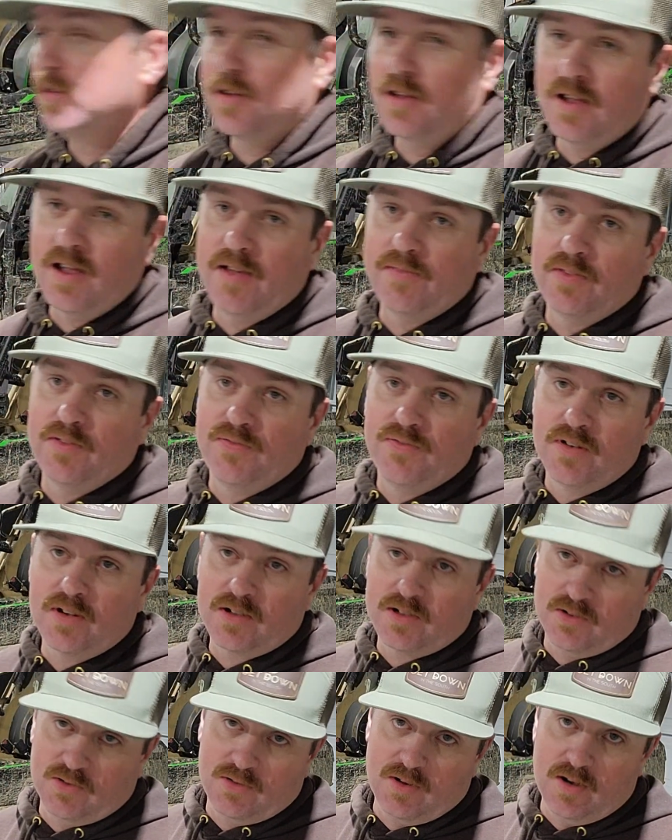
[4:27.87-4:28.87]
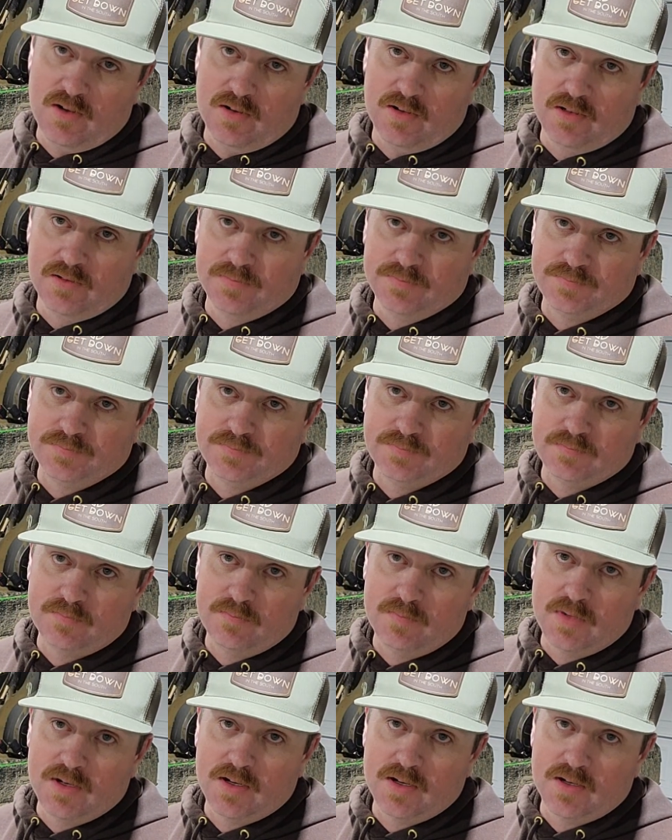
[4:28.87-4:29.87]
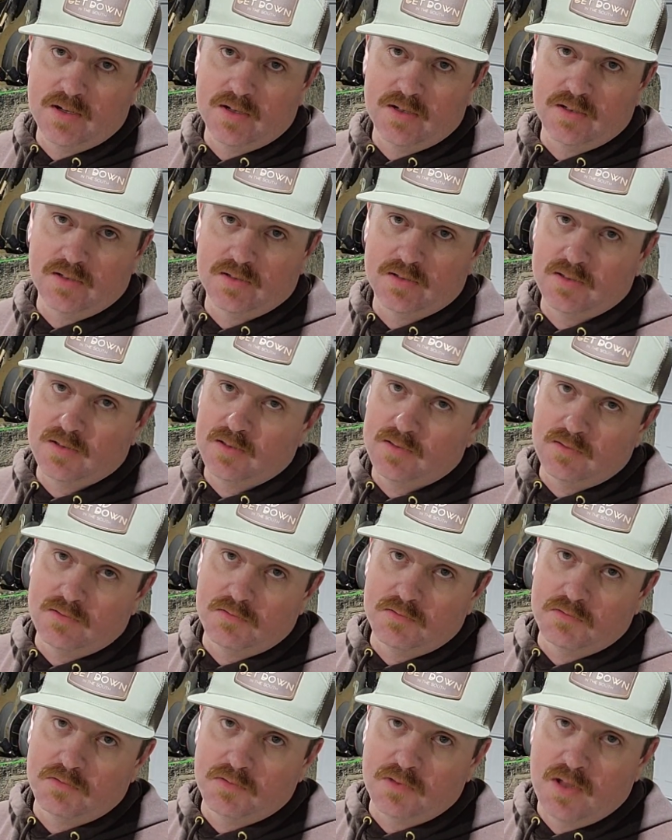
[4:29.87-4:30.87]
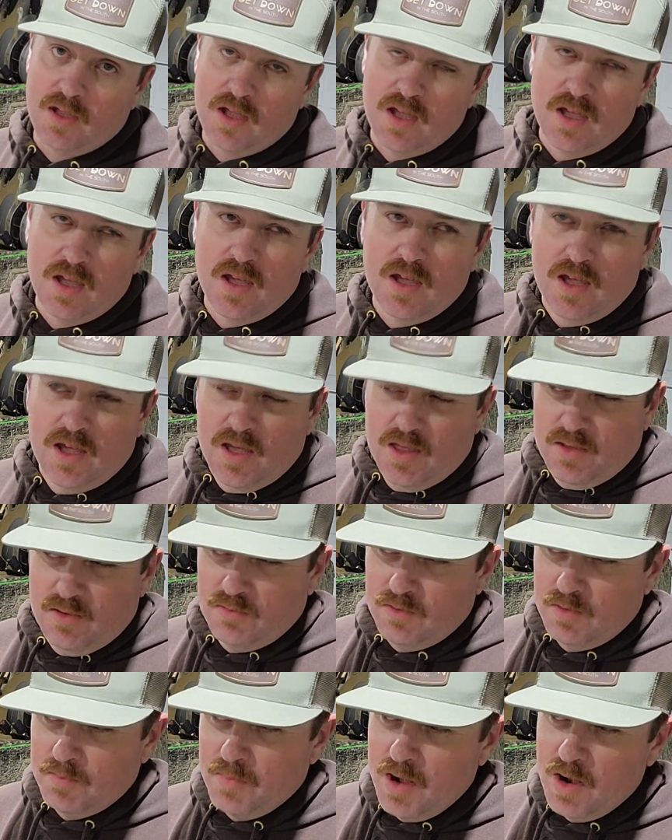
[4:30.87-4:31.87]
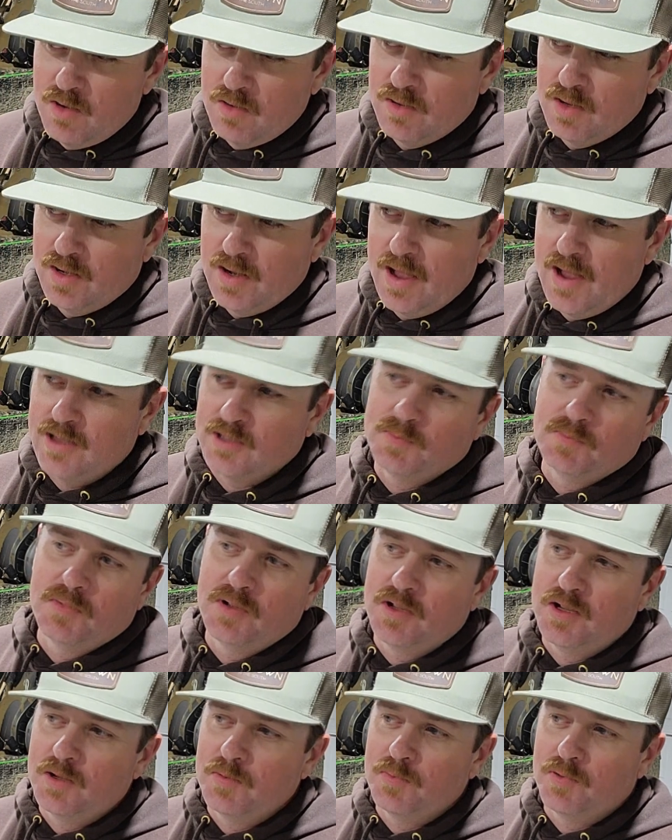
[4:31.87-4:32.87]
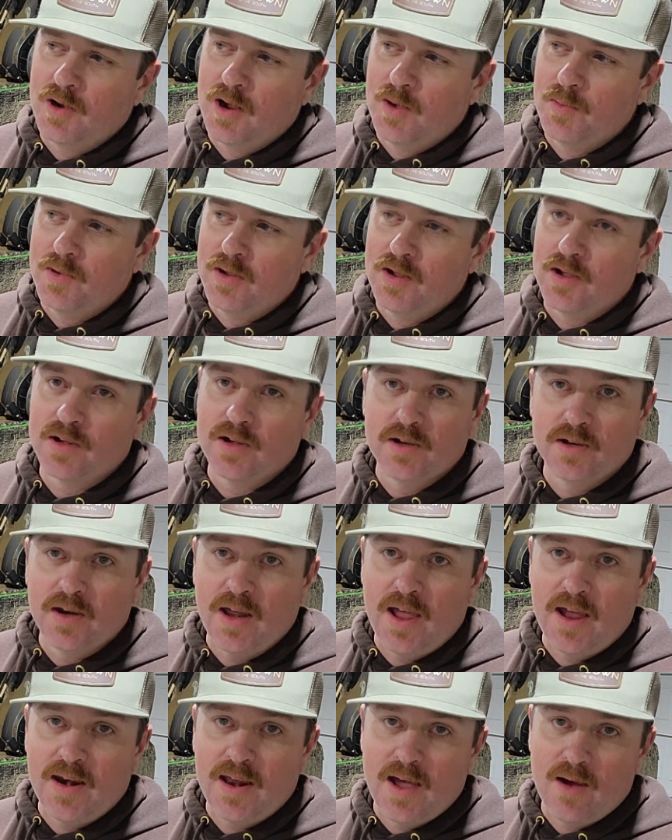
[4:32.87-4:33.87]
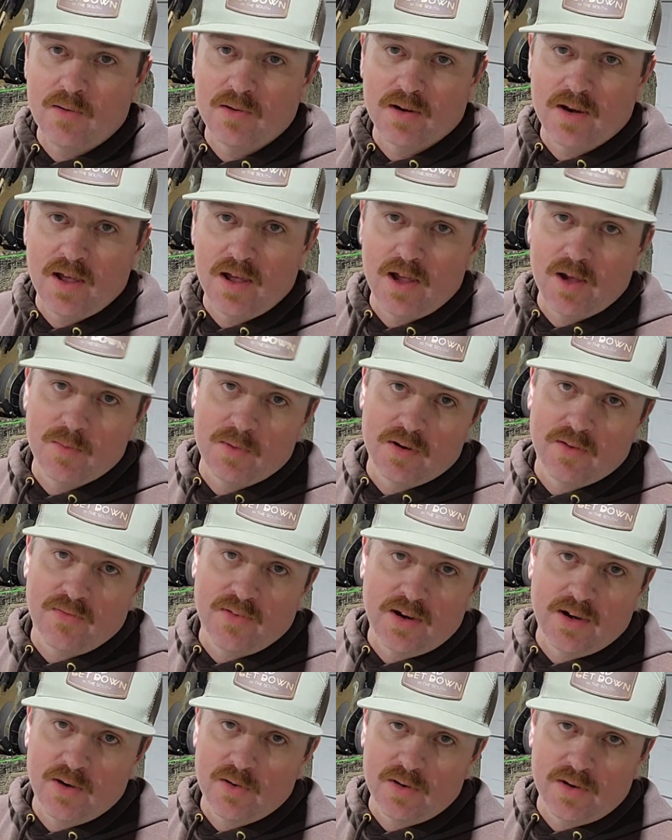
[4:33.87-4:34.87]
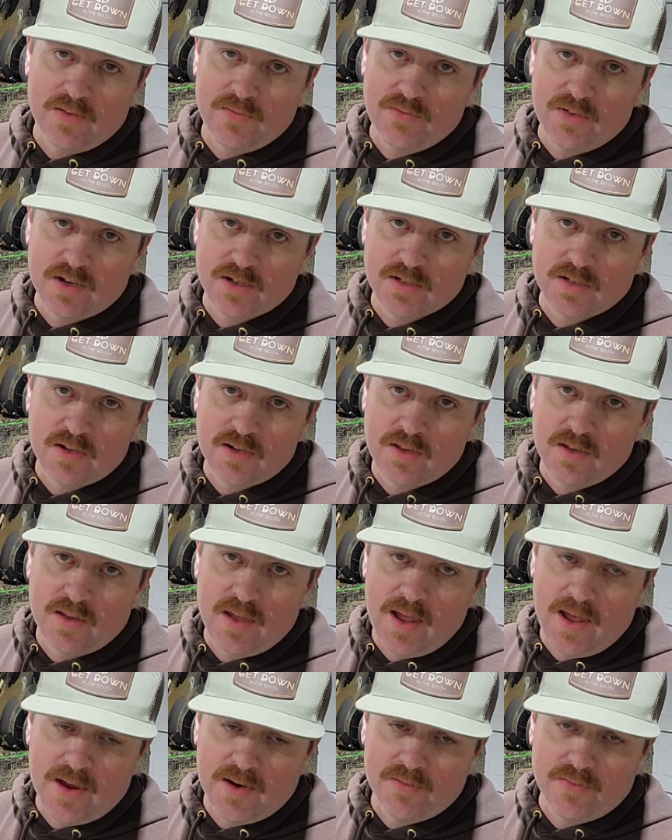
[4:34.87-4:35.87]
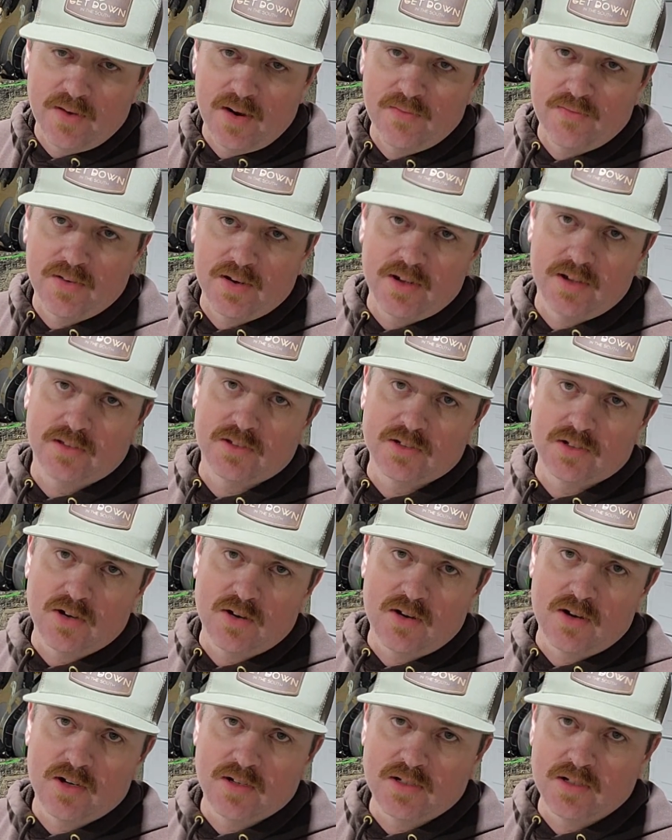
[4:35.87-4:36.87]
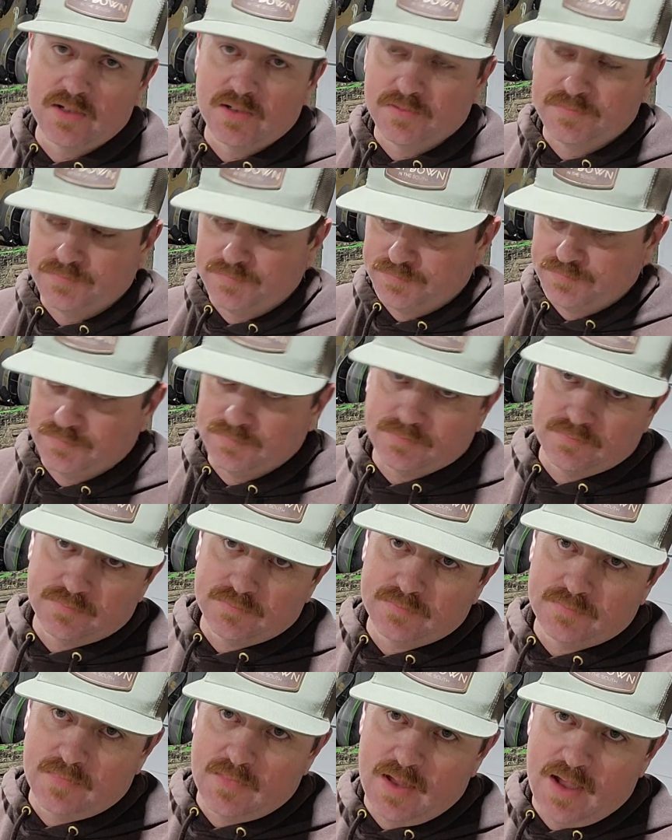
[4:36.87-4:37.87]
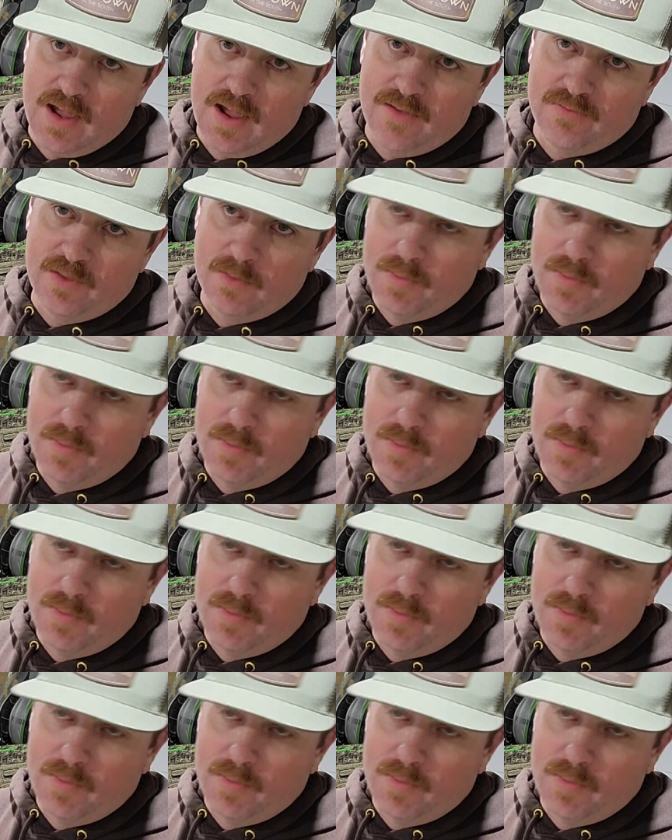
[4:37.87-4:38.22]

have the foot controller, because the remote will last me probably a good 8-hour day, but if I do any fishing over that, or if I forget to charge it, I have the